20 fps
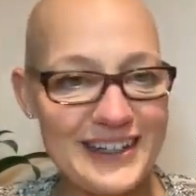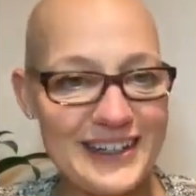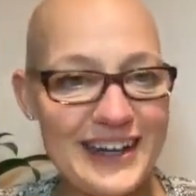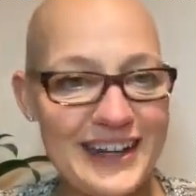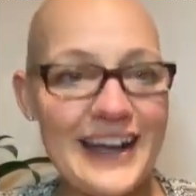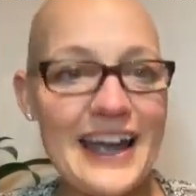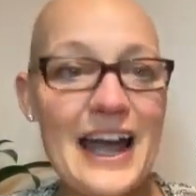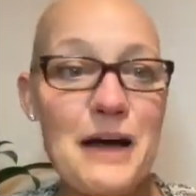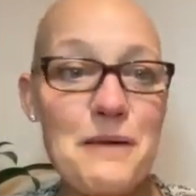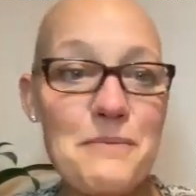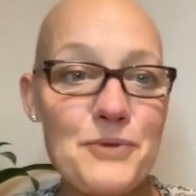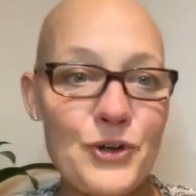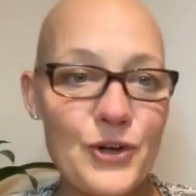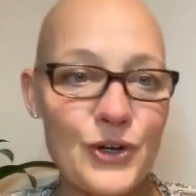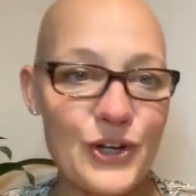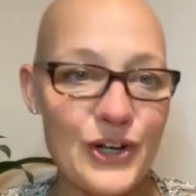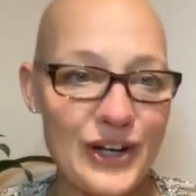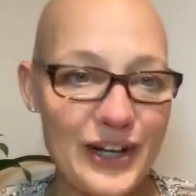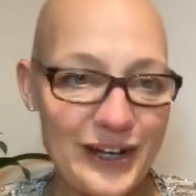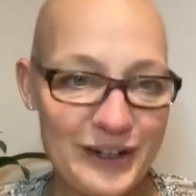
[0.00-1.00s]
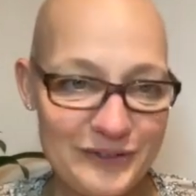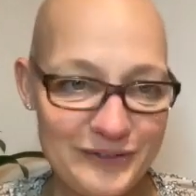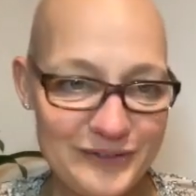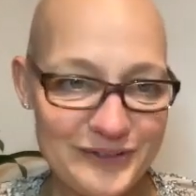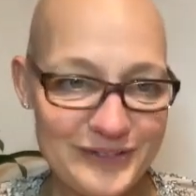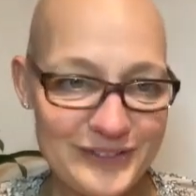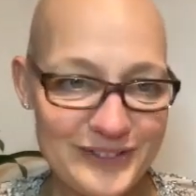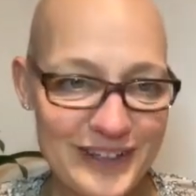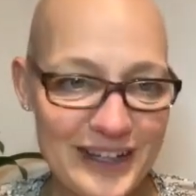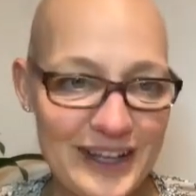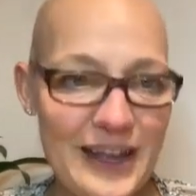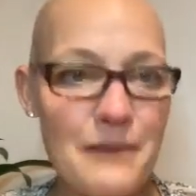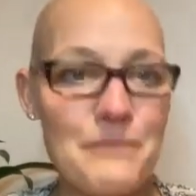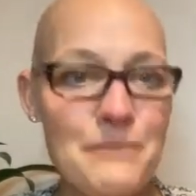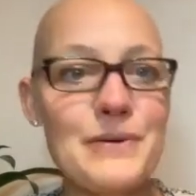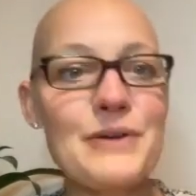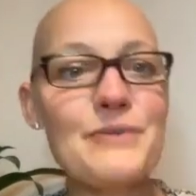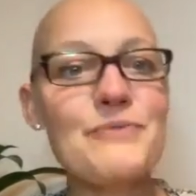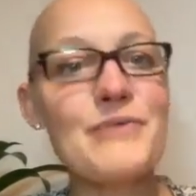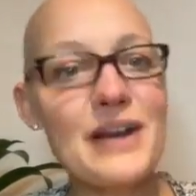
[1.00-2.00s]
I am good enough. I am
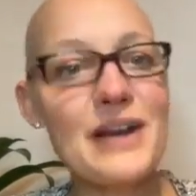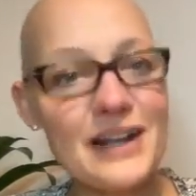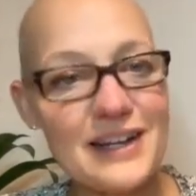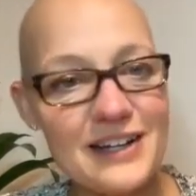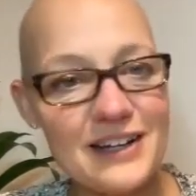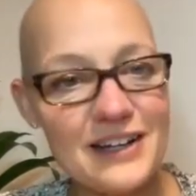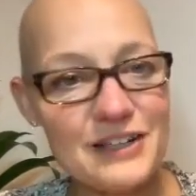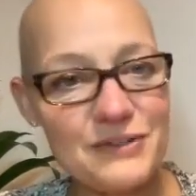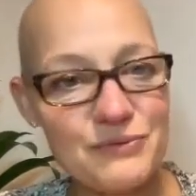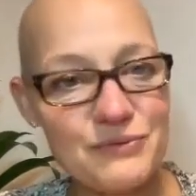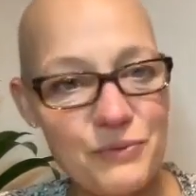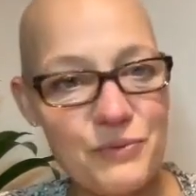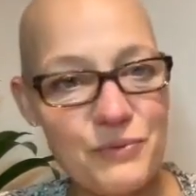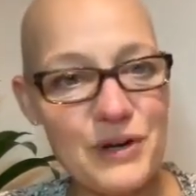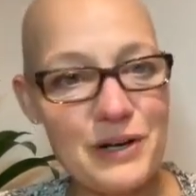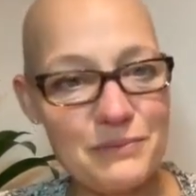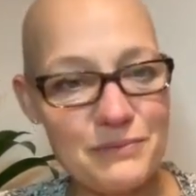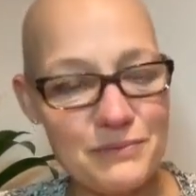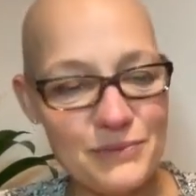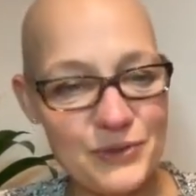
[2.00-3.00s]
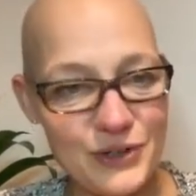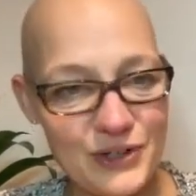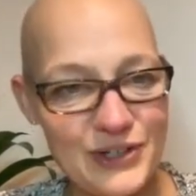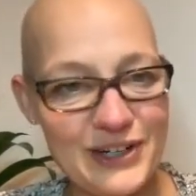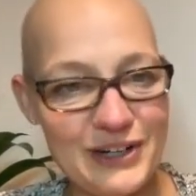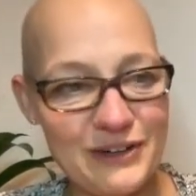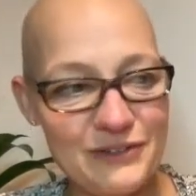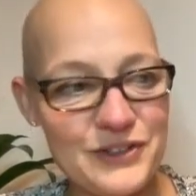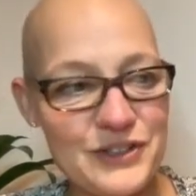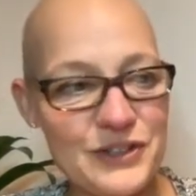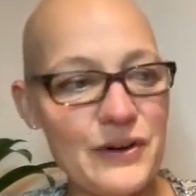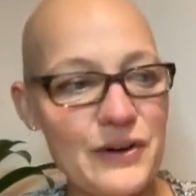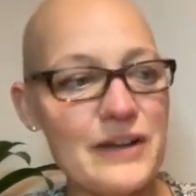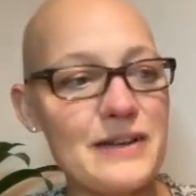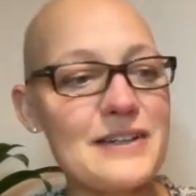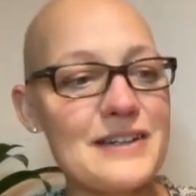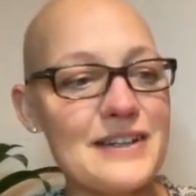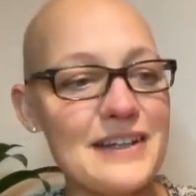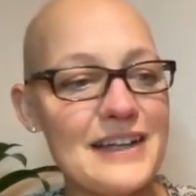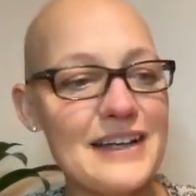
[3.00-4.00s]
being recognized for what I'm good enough. So
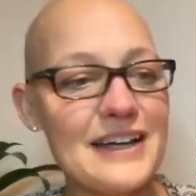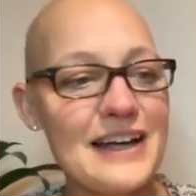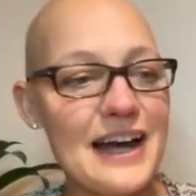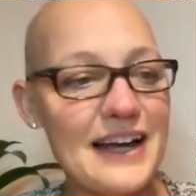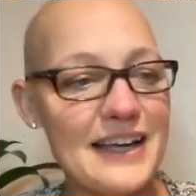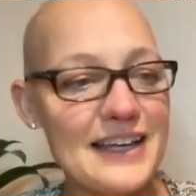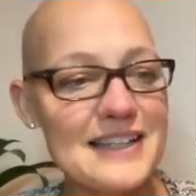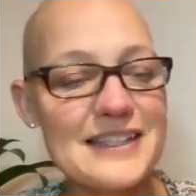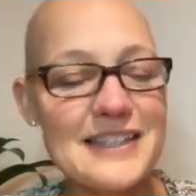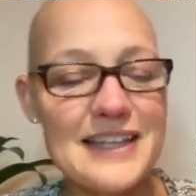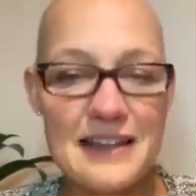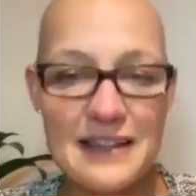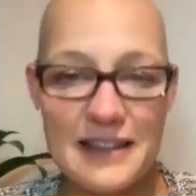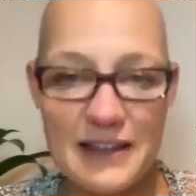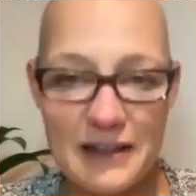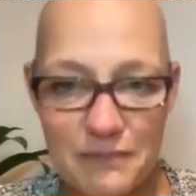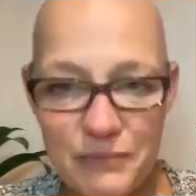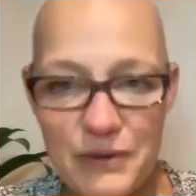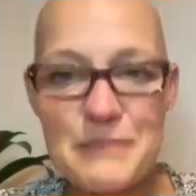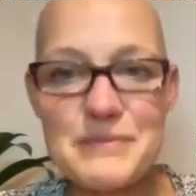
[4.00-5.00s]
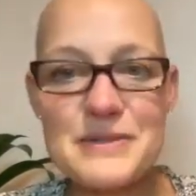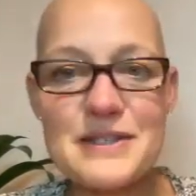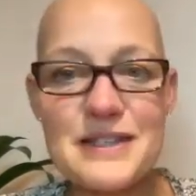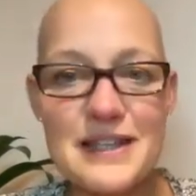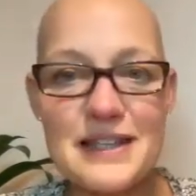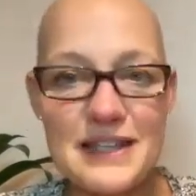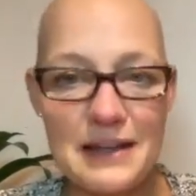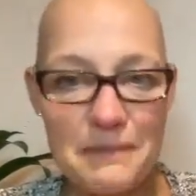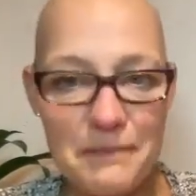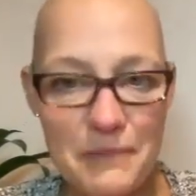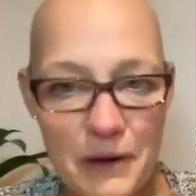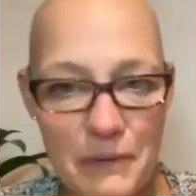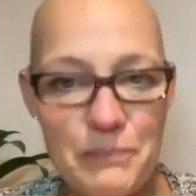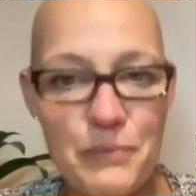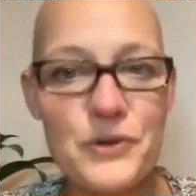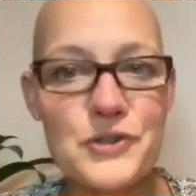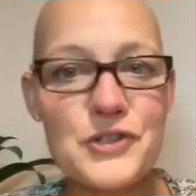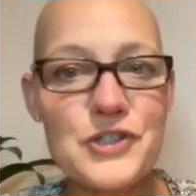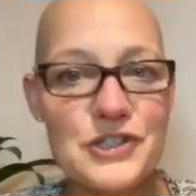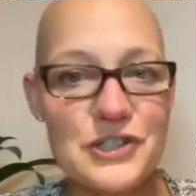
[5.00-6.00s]
I, I could say that perhaps the um,
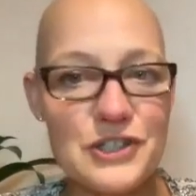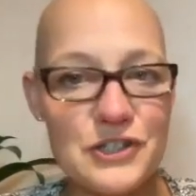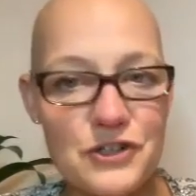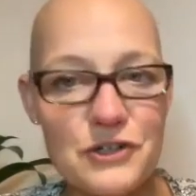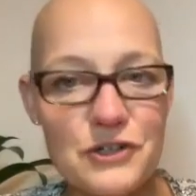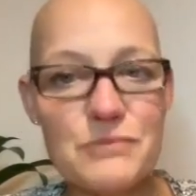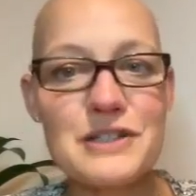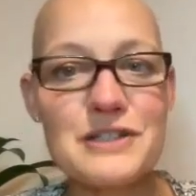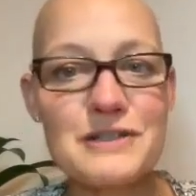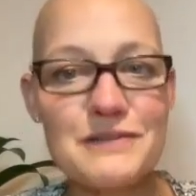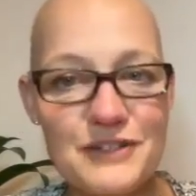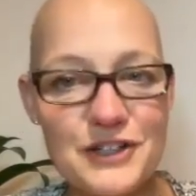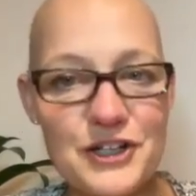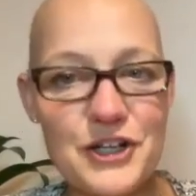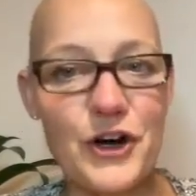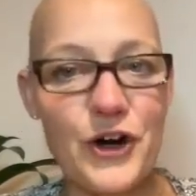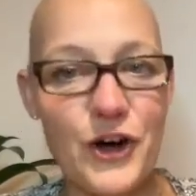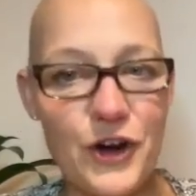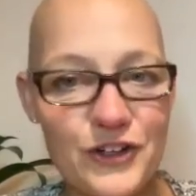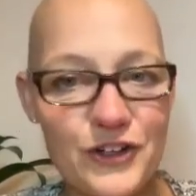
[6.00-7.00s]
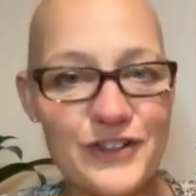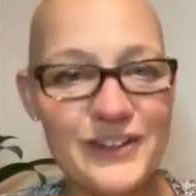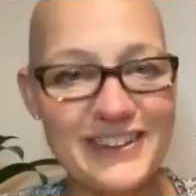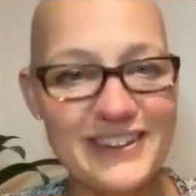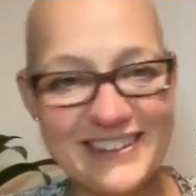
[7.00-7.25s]
imposter syndrome's gone